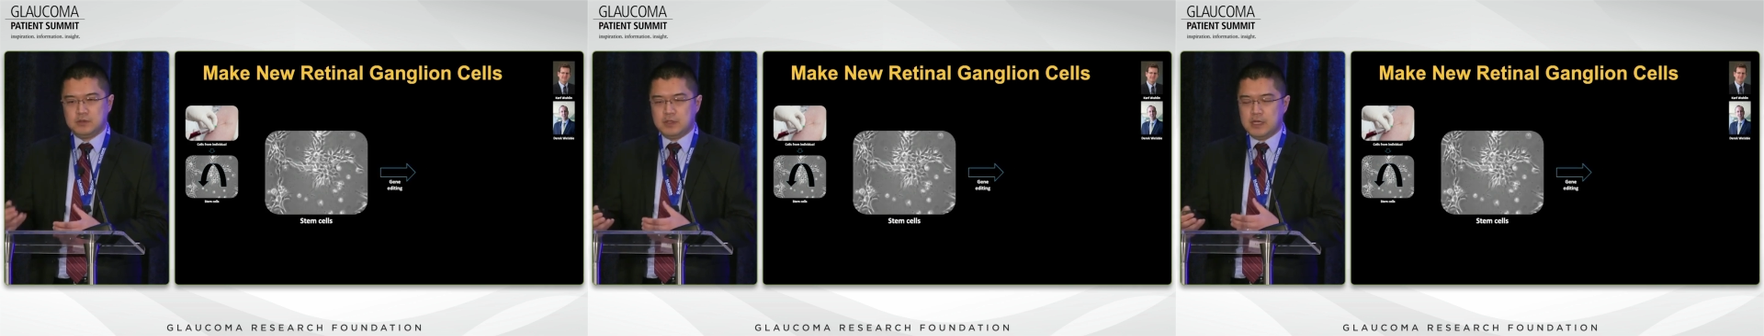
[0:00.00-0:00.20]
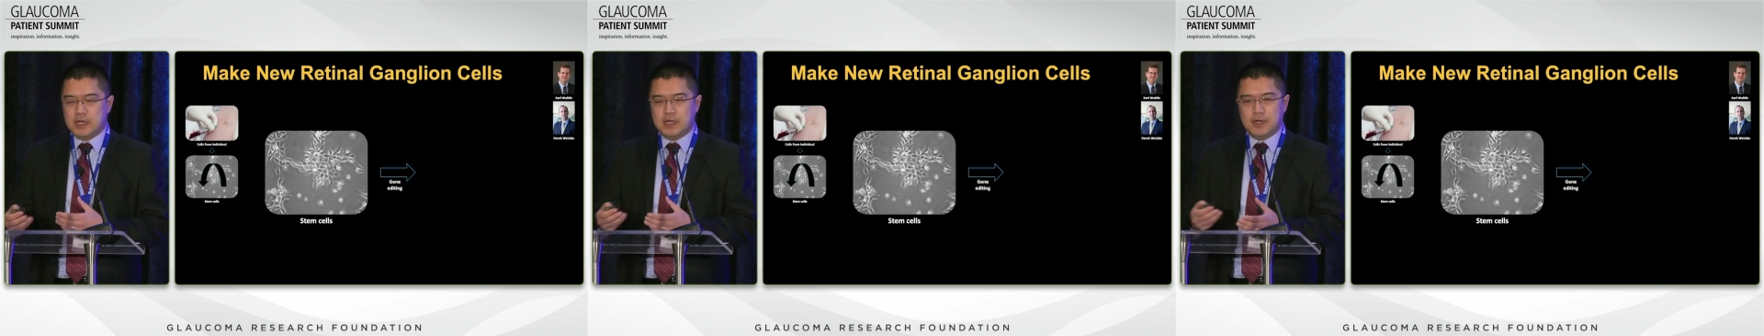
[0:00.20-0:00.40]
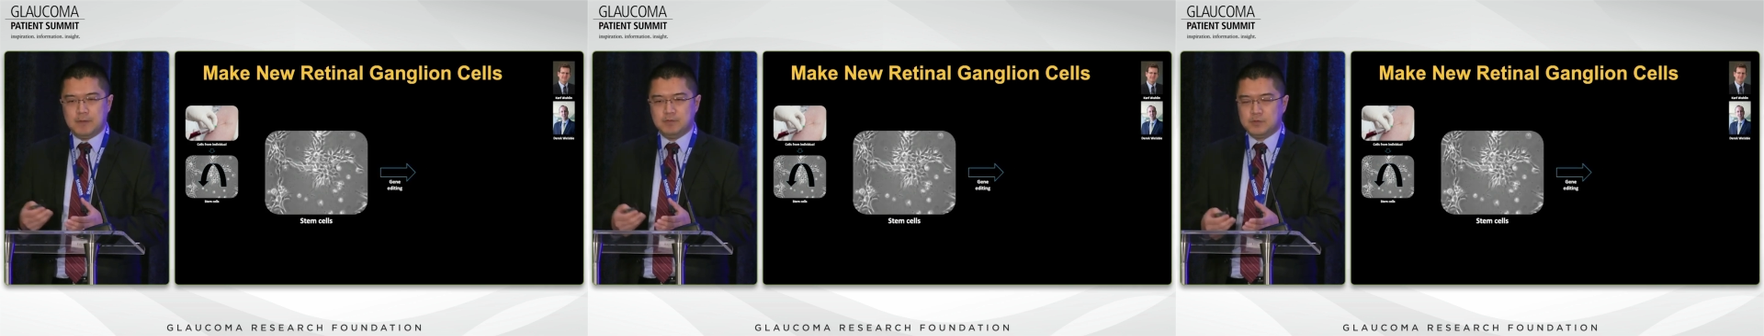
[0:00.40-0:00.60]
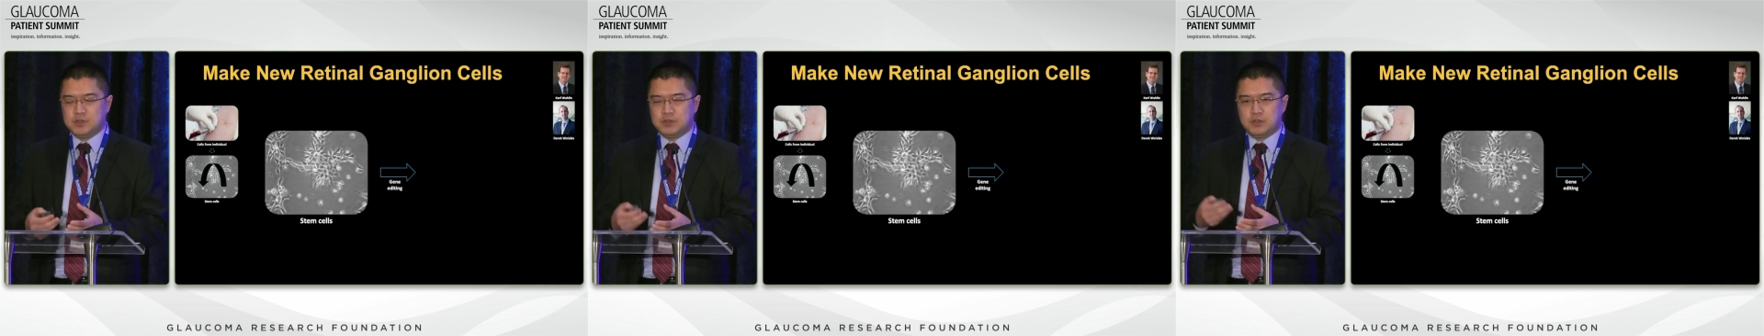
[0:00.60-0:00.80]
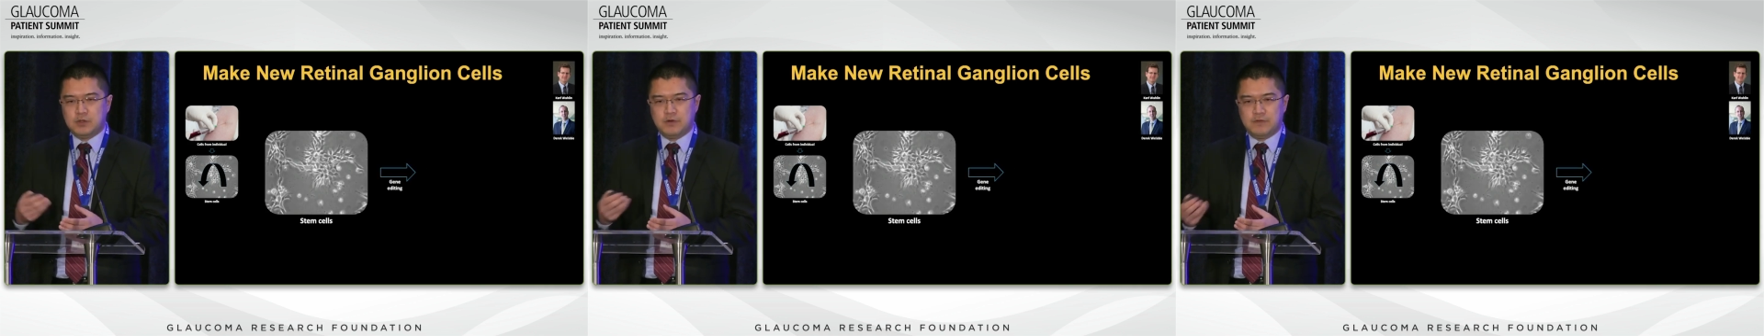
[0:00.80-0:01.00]
um,
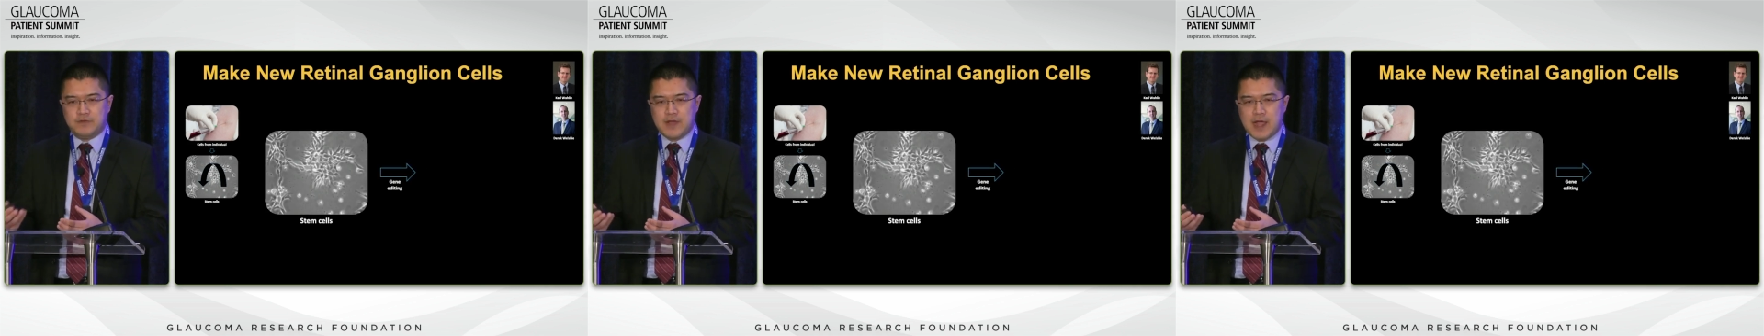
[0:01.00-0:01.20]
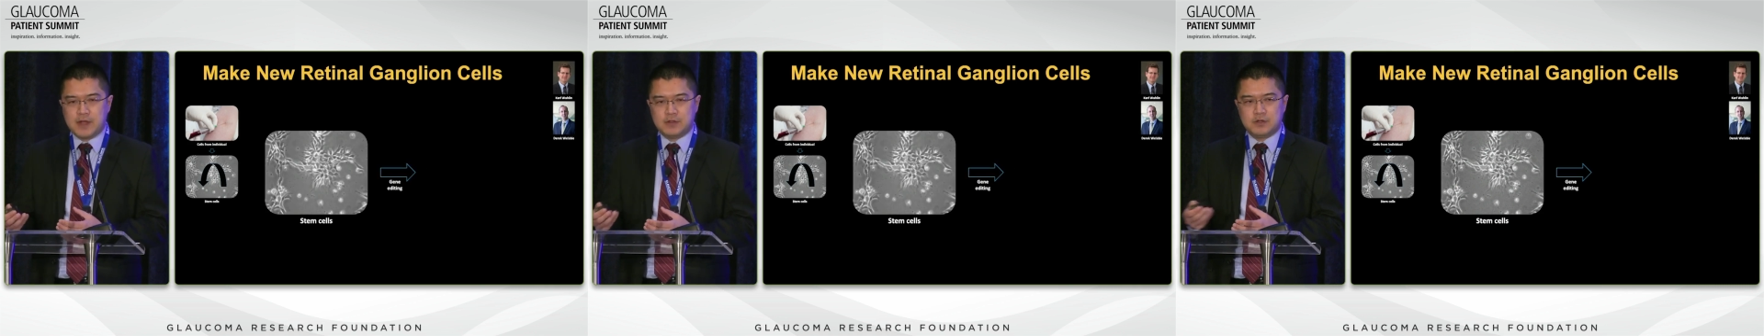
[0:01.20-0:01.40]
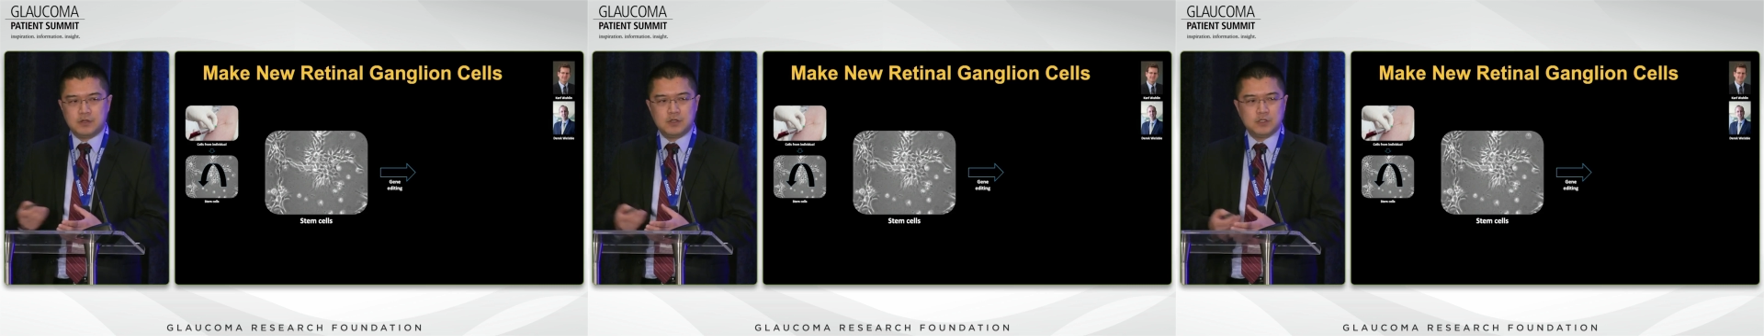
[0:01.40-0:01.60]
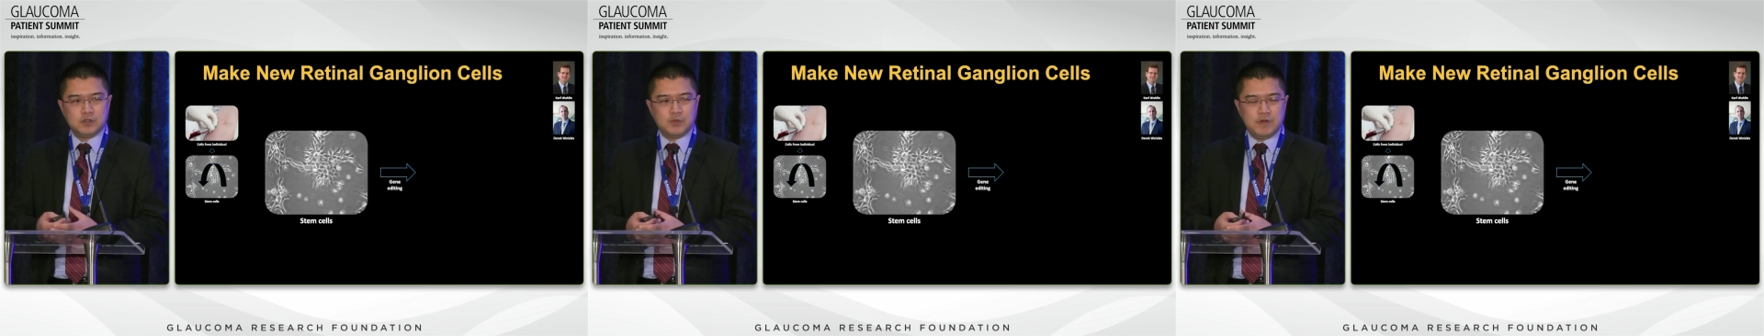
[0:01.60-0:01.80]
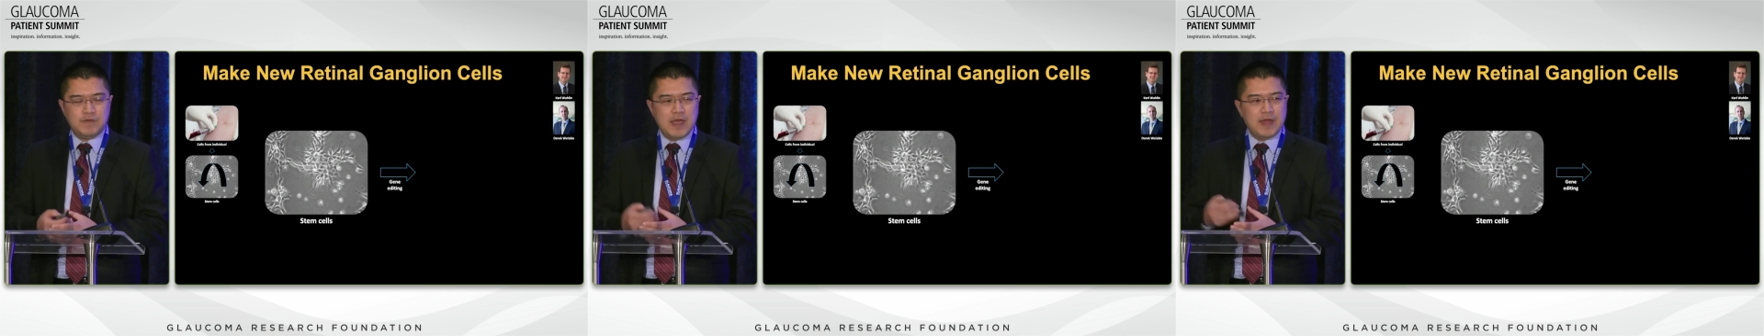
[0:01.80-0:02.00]
certain factors,
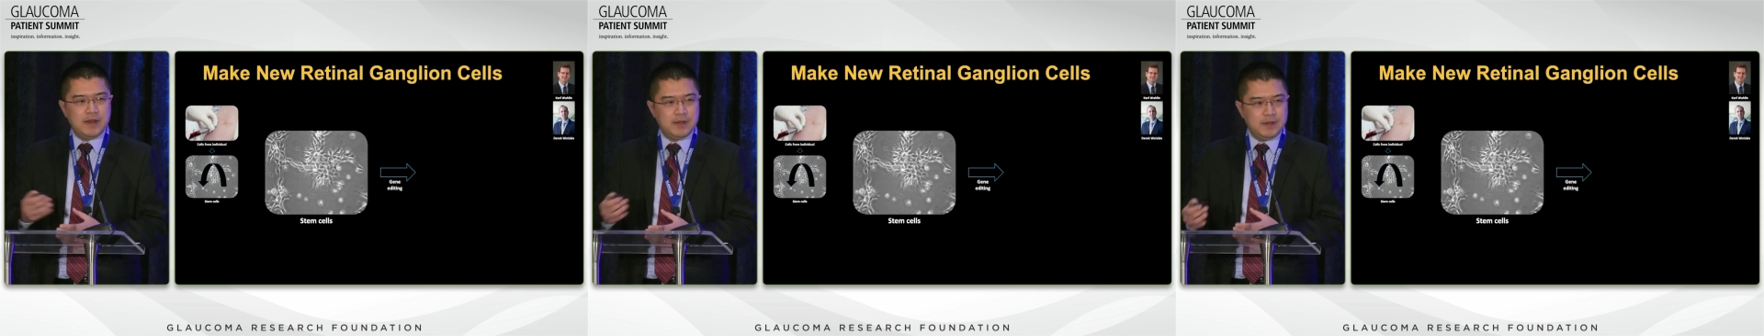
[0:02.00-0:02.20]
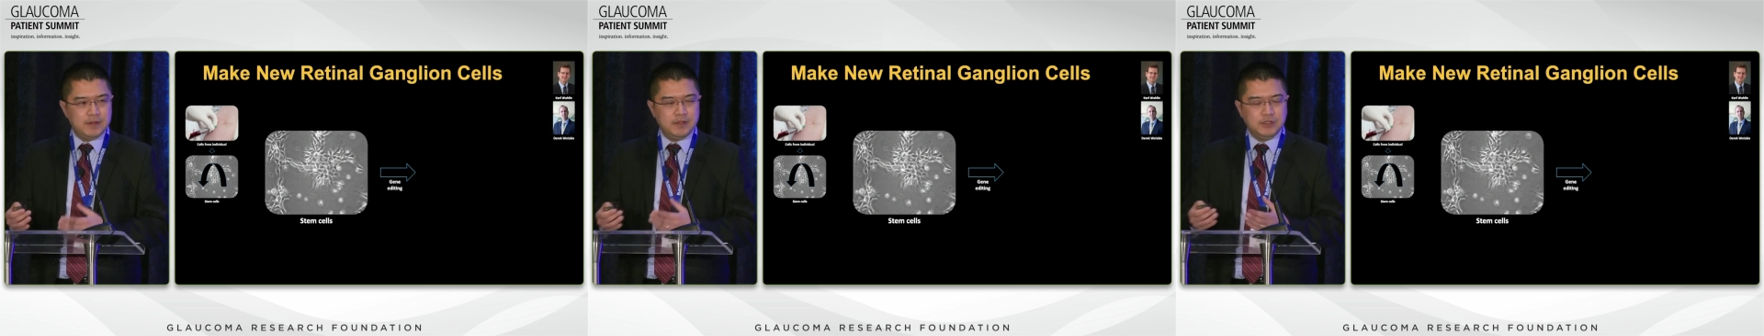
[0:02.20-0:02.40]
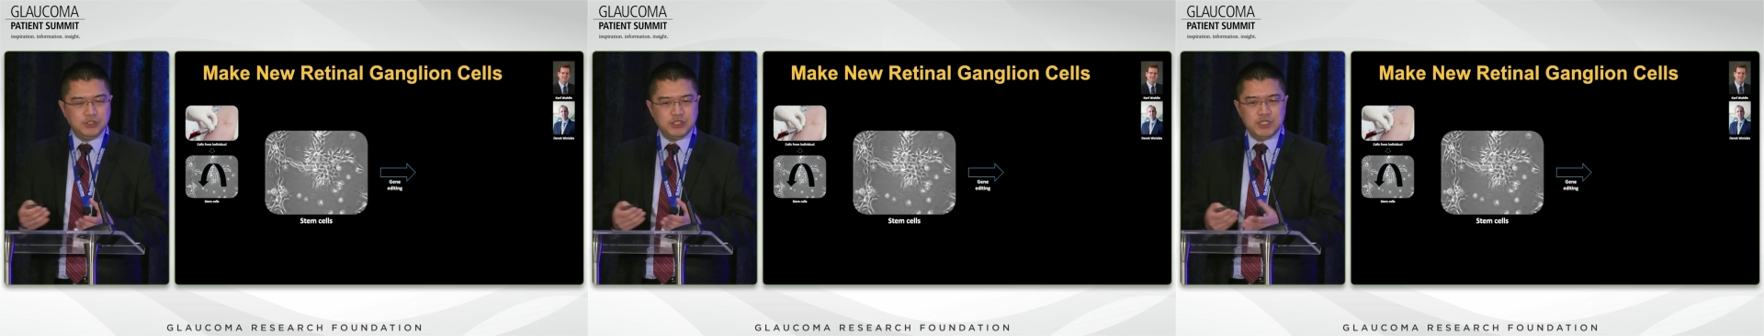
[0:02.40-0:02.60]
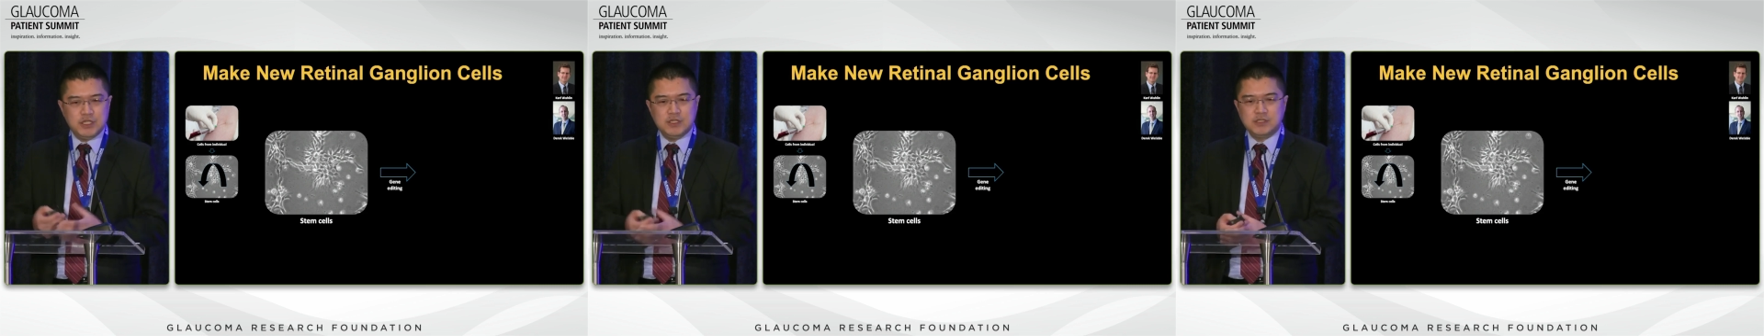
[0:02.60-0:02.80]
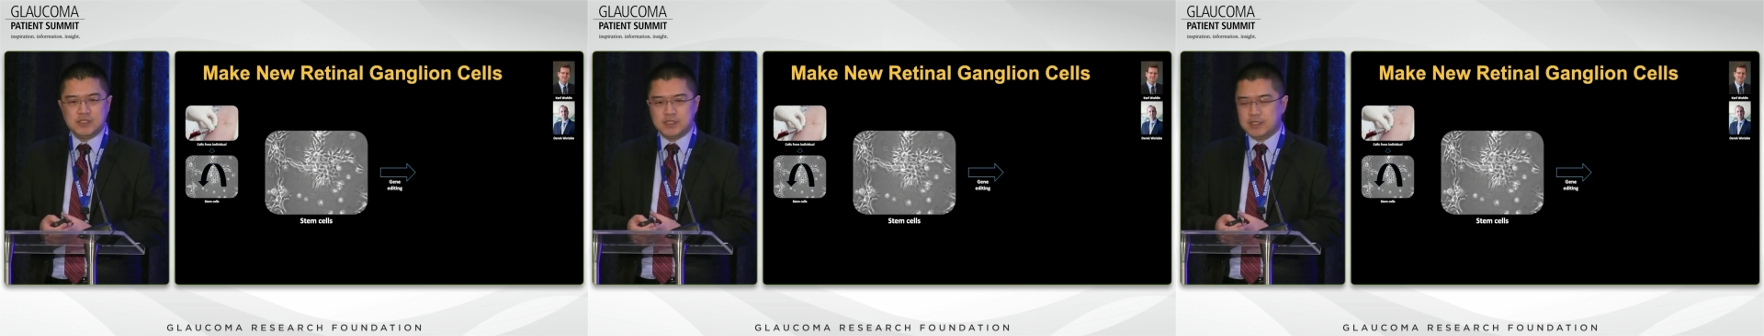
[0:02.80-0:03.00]
we've edited the
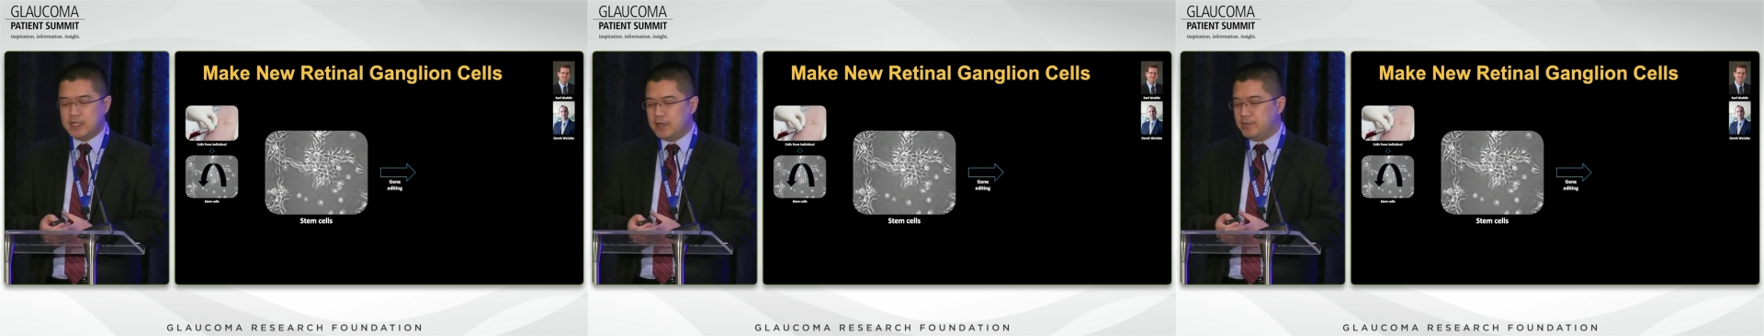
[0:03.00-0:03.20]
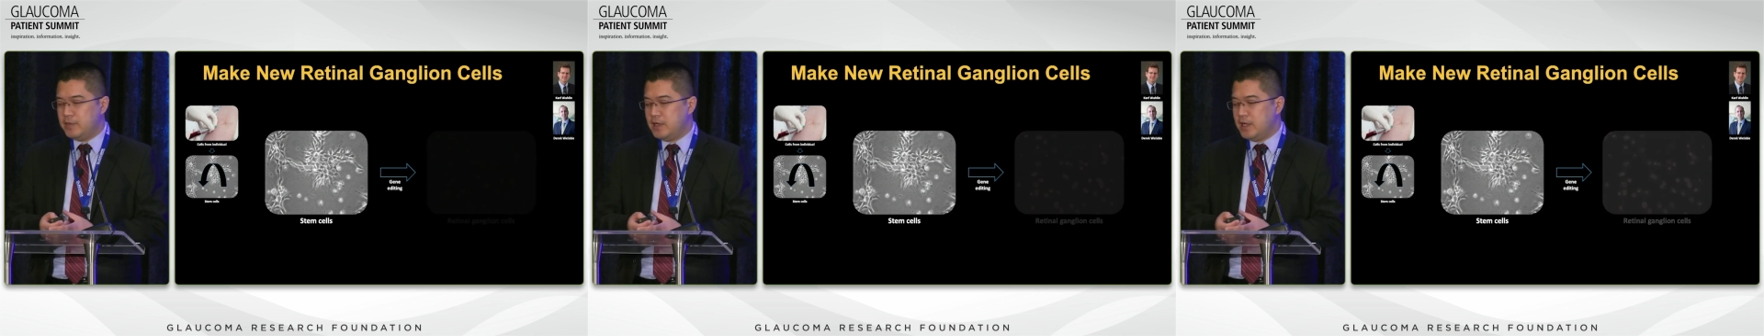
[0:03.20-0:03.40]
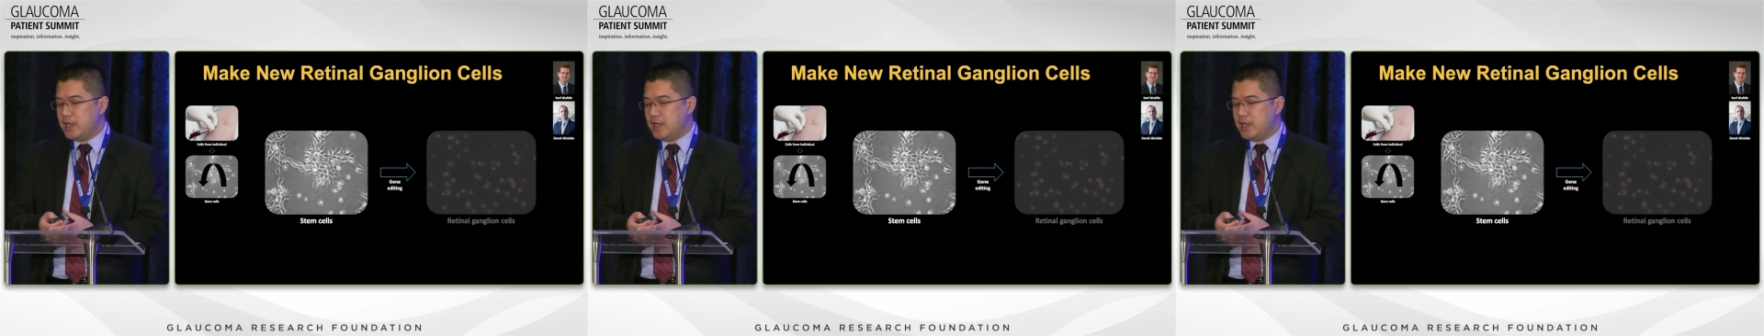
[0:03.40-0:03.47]
genes in them,